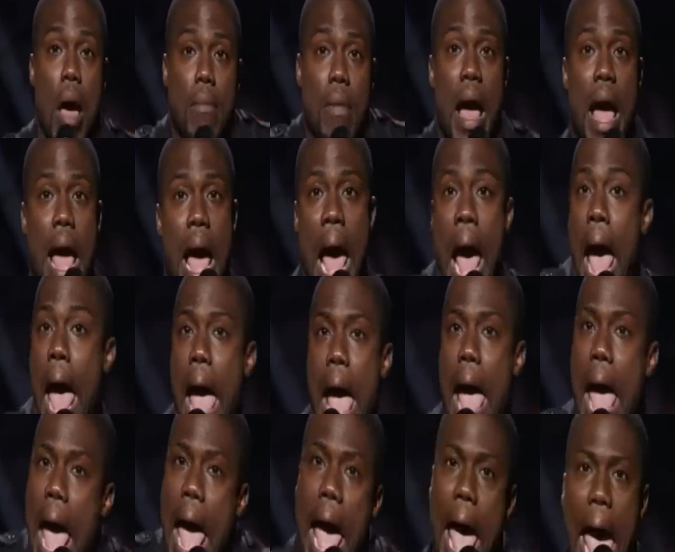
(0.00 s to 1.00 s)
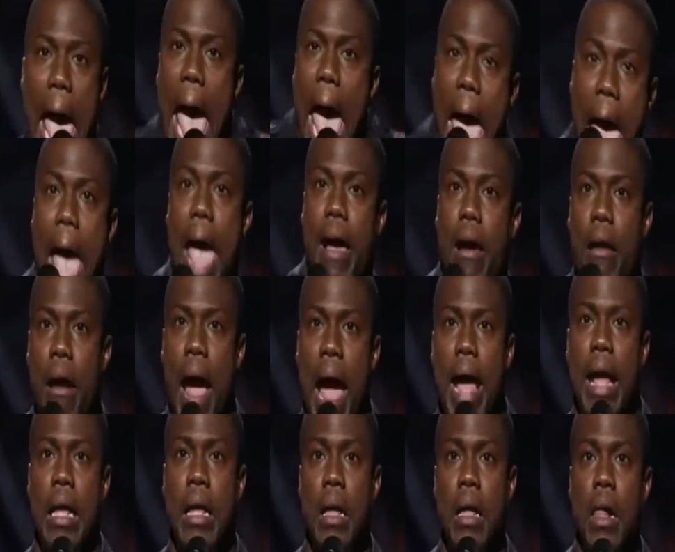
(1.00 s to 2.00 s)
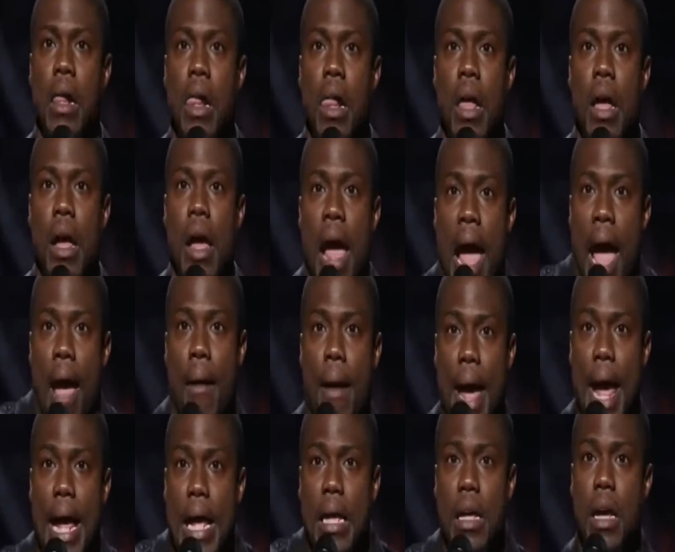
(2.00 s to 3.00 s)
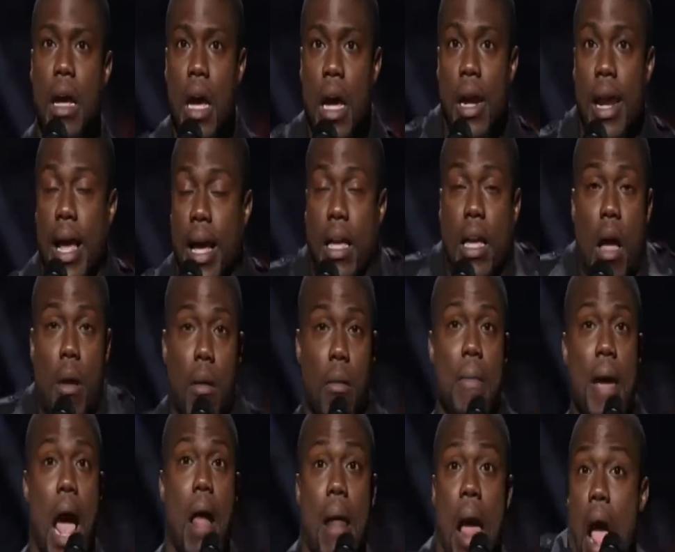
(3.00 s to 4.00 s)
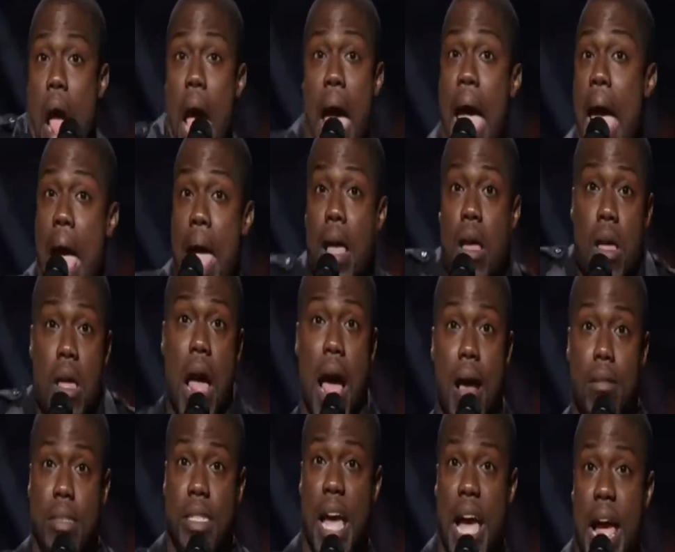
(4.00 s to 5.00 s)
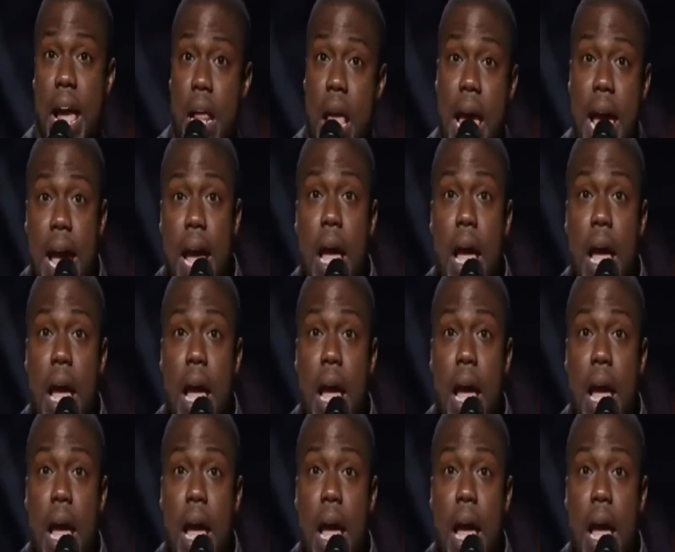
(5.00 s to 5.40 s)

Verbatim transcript: So I'm like, right? You know what I mean? They come at me, I'm like, you know what I'm saying?